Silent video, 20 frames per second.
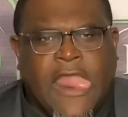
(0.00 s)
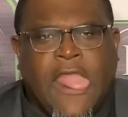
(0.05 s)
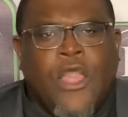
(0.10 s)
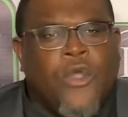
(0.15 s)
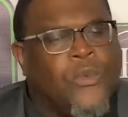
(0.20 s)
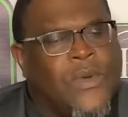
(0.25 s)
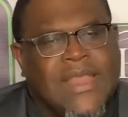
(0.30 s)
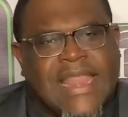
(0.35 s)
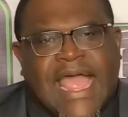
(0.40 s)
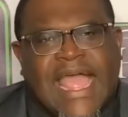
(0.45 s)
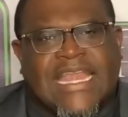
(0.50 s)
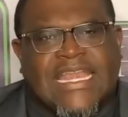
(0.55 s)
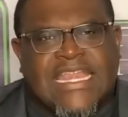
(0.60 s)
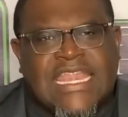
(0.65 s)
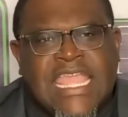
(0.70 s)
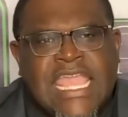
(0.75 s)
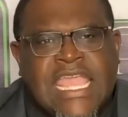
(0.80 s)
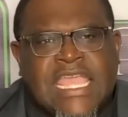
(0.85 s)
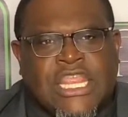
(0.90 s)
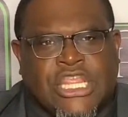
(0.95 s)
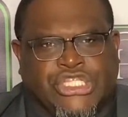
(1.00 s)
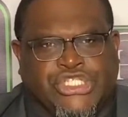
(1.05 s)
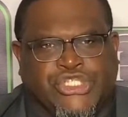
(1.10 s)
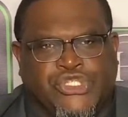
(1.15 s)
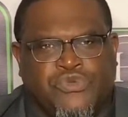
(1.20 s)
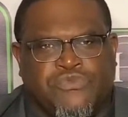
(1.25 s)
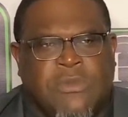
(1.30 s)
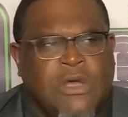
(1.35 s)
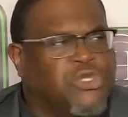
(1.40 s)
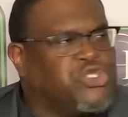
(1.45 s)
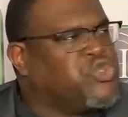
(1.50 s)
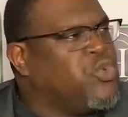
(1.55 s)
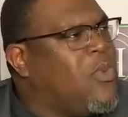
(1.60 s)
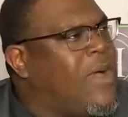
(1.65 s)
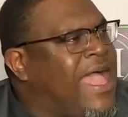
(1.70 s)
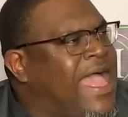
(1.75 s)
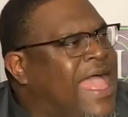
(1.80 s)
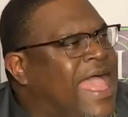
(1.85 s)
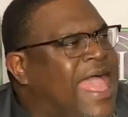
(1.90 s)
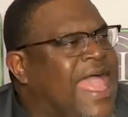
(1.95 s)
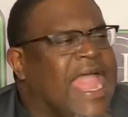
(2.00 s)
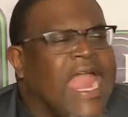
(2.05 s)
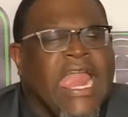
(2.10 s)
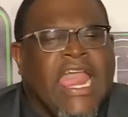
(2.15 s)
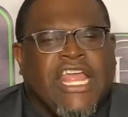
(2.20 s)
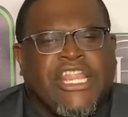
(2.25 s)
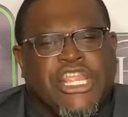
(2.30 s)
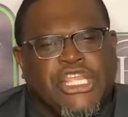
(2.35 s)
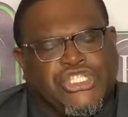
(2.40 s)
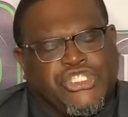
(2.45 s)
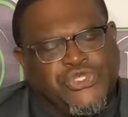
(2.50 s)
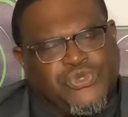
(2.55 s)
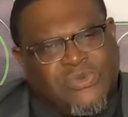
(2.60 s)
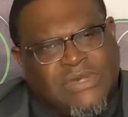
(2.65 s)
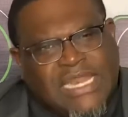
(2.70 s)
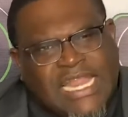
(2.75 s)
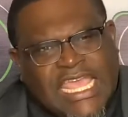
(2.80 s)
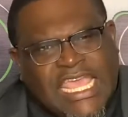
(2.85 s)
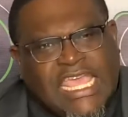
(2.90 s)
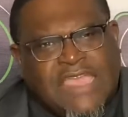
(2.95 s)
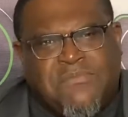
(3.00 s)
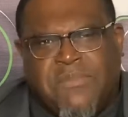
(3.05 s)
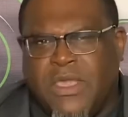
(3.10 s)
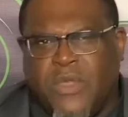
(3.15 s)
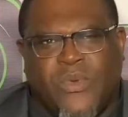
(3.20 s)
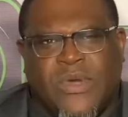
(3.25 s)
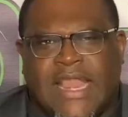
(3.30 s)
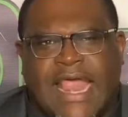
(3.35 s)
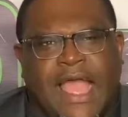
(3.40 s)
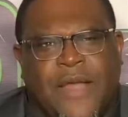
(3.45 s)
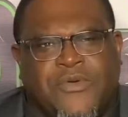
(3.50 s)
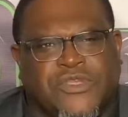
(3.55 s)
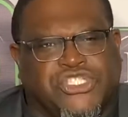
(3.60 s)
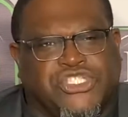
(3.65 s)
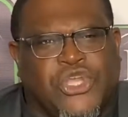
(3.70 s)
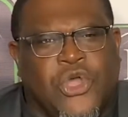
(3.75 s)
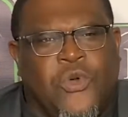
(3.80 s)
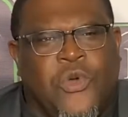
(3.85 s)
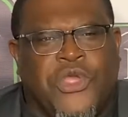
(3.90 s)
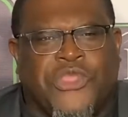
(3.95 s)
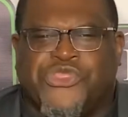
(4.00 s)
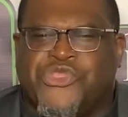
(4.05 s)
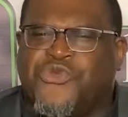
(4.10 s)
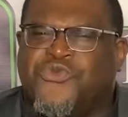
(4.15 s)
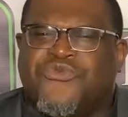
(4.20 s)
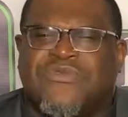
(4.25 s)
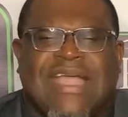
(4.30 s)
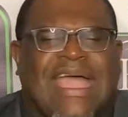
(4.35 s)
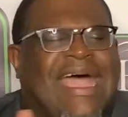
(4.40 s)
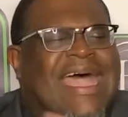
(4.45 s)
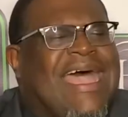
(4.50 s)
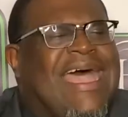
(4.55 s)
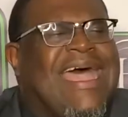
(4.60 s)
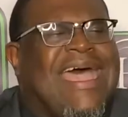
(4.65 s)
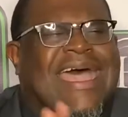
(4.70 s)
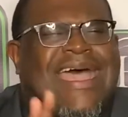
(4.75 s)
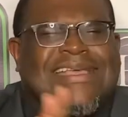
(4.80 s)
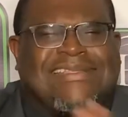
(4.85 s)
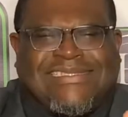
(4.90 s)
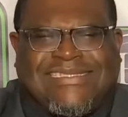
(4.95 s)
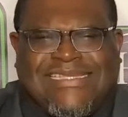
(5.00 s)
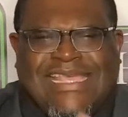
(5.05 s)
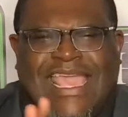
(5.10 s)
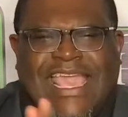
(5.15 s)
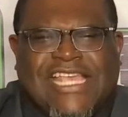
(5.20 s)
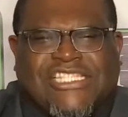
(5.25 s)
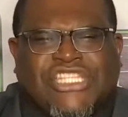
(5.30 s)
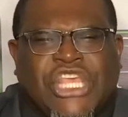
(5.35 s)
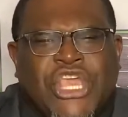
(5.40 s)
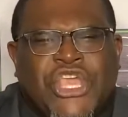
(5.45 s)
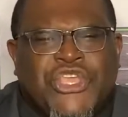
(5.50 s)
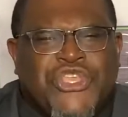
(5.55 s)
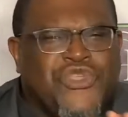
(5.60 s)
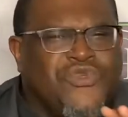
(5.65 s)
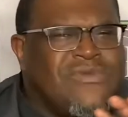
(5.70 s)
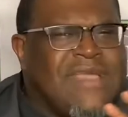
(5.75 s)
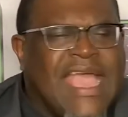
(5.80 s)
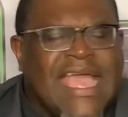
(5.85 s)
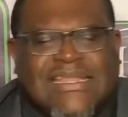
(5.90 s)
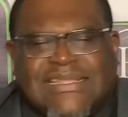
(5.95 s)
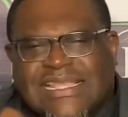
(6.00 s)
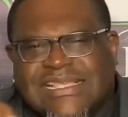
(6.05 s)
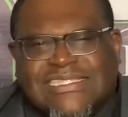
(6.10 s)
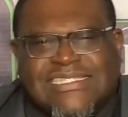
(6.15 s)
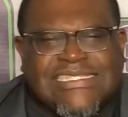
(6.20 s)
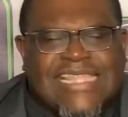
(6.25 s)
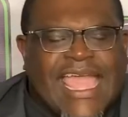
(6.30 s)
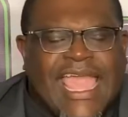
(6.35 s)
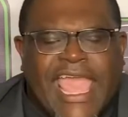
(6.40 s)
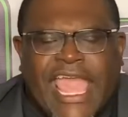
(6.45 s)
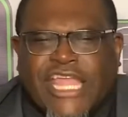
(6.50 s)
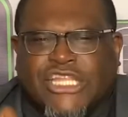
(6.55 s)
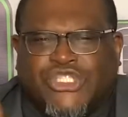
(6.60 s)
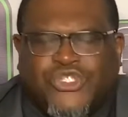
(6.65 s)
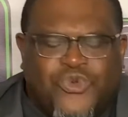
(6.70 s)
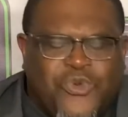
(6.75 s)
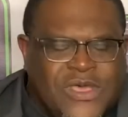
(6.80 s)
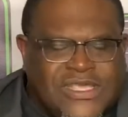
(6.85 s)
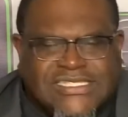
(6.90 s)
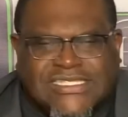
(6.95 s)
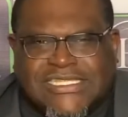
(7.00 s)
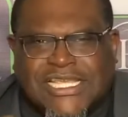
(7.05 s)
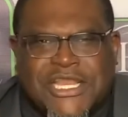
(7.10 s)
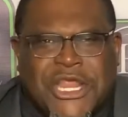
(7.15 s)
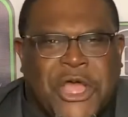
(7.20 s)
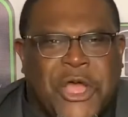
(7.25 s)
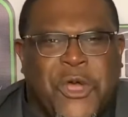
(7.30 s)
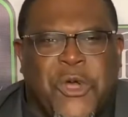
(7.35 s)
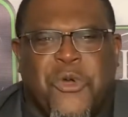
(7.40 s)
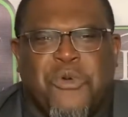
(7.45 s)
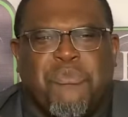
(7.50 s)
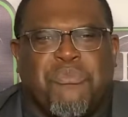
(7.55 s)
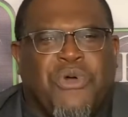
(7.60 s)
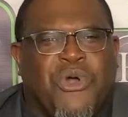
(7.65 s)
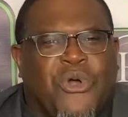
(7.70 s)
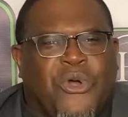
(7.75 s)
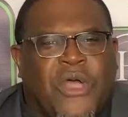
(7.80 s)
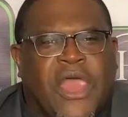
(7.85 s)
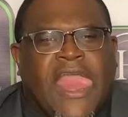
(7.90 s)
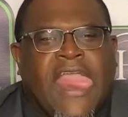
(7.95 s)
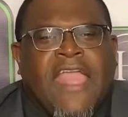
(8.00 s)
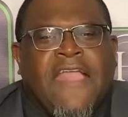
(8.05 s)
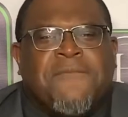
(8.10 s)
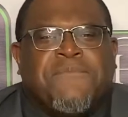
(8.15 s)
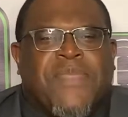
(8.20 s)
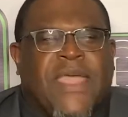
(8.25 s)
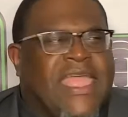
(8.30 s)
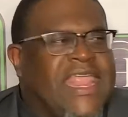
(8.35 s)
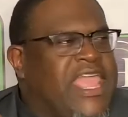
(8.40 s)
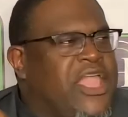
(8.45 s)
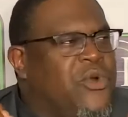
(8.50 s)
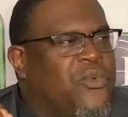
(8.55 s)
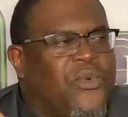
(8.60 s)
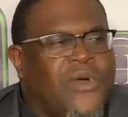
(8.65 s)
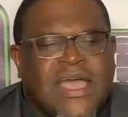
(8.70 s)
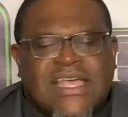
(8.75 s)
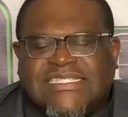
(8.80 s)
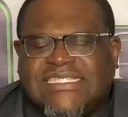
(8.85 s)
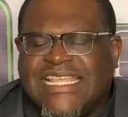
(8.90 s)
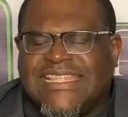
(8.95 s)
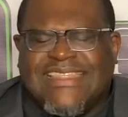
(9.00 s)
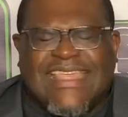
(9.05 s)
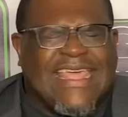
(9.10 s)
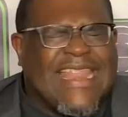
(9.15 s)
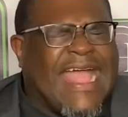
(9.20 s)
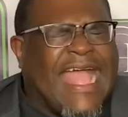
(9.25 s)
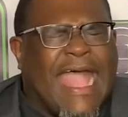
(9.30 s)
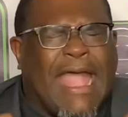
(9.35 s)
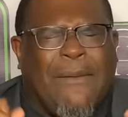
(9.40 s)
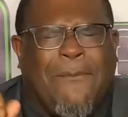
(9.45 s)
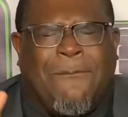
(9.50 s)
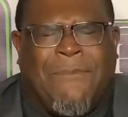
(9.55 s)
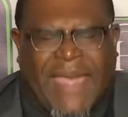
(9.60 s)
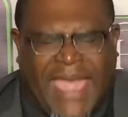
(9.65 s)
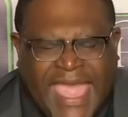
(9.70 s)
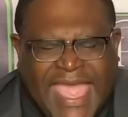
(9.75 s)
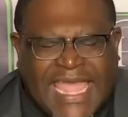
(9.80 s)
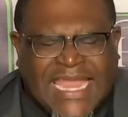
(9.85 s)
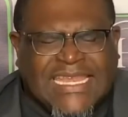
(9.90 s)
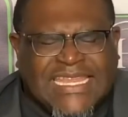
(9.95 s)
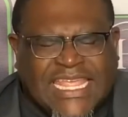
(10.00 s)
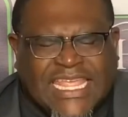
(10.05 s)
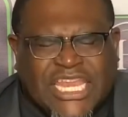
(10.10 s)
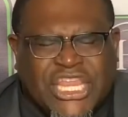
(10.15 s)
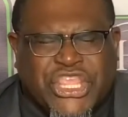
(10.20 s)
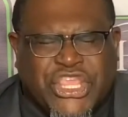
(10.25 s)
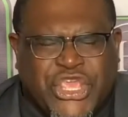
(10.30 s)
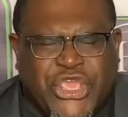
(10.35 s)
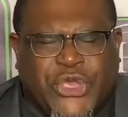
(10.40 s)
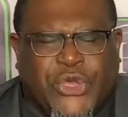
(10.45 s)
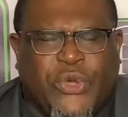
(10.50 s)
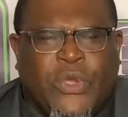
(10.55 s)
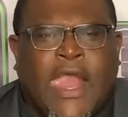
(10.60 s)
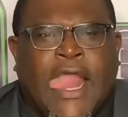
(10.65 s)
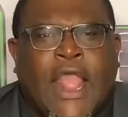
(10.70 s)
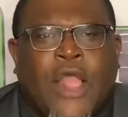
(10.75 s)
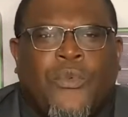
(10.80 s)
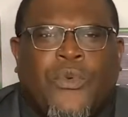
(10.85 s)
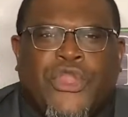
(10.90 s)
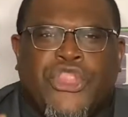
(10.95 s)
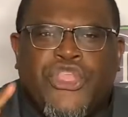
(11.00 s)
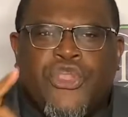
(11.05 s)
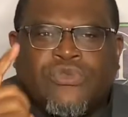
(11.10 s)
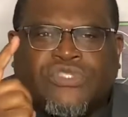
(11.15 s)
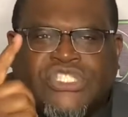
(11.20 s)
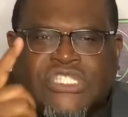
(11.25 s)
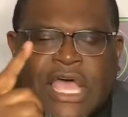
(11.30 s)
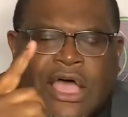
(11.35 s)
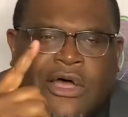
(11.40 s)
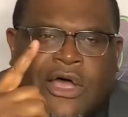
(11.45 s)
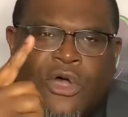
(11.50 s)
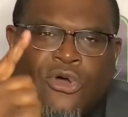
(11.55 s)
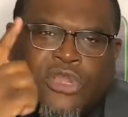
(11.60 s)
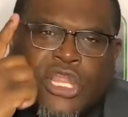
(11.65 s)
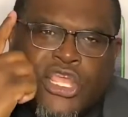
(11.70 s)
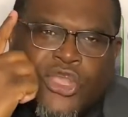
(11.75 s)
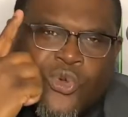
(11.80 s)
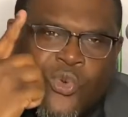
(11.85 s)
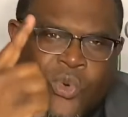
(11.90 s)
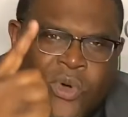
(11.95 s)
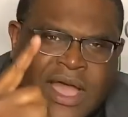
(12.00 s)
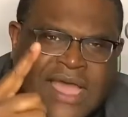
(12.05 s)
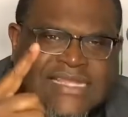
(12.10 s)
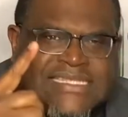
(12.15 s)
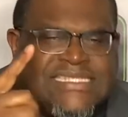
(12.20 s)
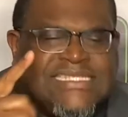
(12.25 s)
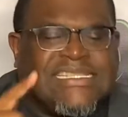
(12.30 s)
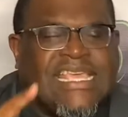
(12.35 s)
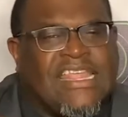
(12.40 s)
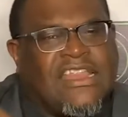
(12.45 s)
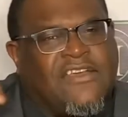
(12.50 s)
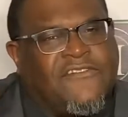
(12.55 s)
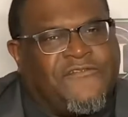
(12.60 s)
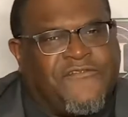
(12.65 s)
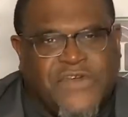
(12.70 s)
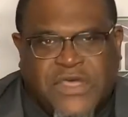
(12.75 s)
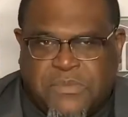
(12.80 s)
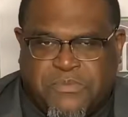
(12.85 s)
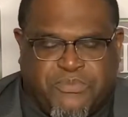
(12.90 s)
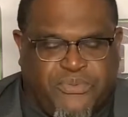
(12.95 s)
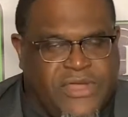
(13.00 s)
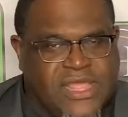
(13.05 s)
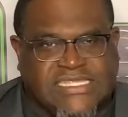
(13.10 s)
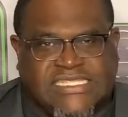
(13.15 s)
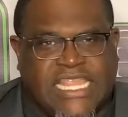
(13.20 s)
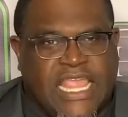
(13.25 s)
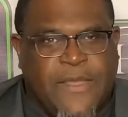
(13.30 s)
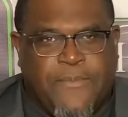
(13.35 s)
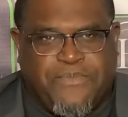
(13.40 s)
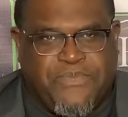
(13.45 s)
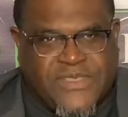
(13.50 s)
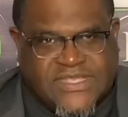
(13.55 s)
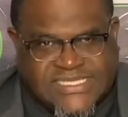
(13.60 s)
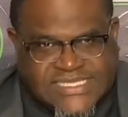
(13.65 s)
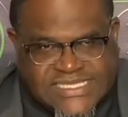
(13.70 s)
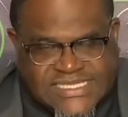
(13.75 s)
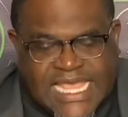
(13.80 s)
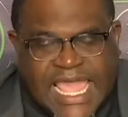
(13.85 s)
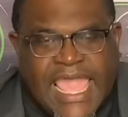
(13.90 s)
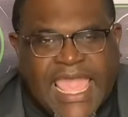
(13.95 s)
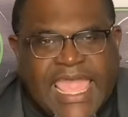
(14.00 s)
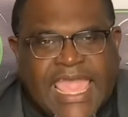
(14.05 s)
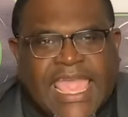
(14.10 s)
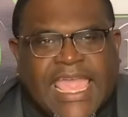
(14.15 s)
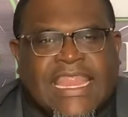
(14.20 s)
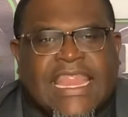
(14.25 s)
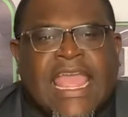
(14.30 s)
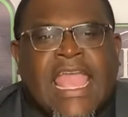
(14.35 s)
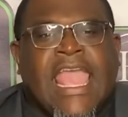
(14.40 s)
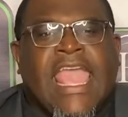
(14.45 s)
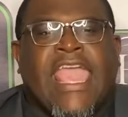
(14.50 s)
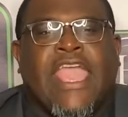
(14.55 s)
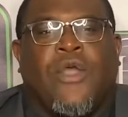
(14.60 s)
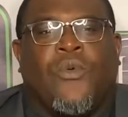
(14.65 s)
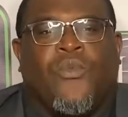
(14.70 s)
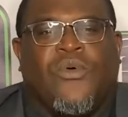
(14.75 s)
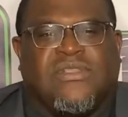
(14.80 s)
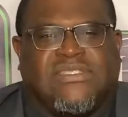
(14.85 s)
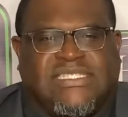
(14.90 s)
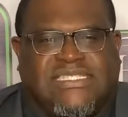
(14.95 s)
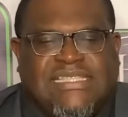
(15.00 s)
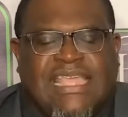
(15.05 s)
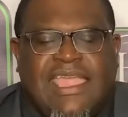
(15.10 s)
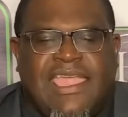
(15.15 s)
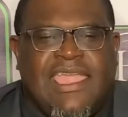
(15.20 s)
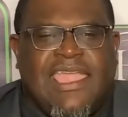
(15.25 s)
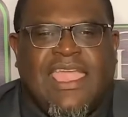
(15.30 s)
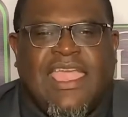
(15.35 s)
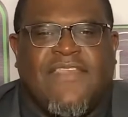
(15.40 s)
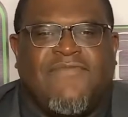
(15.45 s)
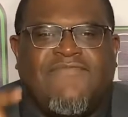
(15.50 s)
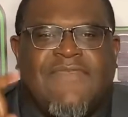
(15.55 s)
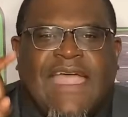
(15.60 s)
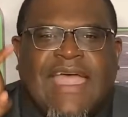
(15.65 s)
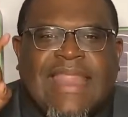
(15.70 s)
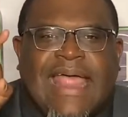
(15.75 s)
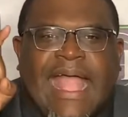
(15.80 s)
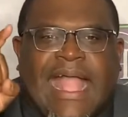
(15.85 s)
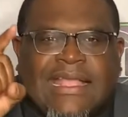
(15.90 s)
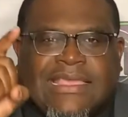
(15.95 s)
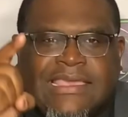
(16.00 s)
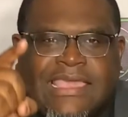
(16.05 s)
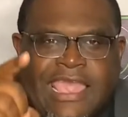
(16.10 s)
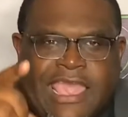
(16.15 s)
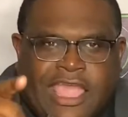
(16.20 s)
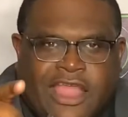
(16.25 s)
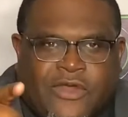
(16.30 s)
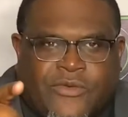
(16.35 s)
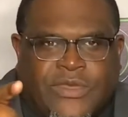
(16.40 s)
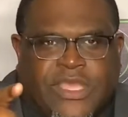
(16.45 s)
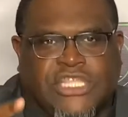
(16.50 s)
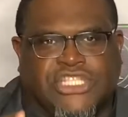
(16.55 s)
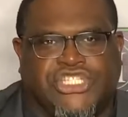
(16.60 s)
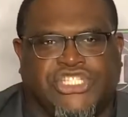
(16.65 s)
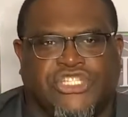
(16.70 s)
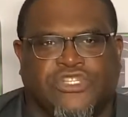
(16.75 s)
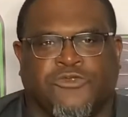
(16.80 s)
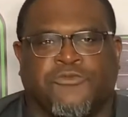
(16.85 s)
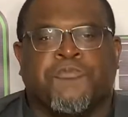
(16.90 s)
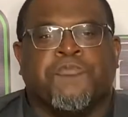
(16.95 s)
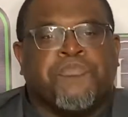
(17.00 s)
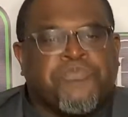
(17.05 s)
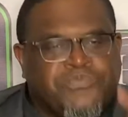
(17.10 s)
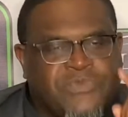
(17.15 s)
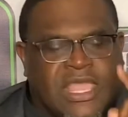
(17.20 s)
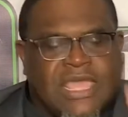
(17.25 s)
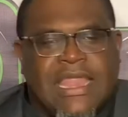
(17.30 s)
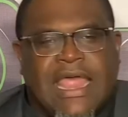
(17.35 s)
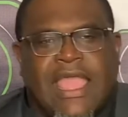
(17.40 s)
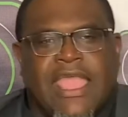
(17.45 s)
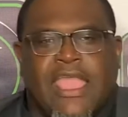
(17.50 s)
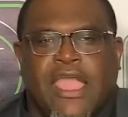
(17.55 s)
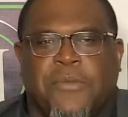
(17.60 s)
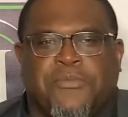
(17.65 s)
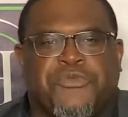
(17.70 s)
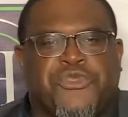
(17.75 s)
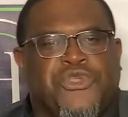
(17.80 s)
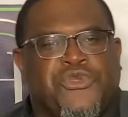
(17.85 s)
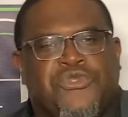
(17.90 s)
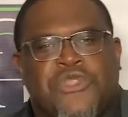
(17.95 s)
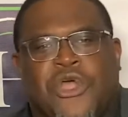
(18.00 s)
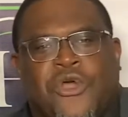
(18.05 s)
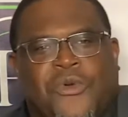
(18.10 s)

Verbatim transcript: when I needed you most? Why did you leave me when I was going through? God says, You got this thing twisted, homeboy, that it wasn't that I abandoned you when you saw only one set of footprints in the sand. It was then that I carried you. Can I help you know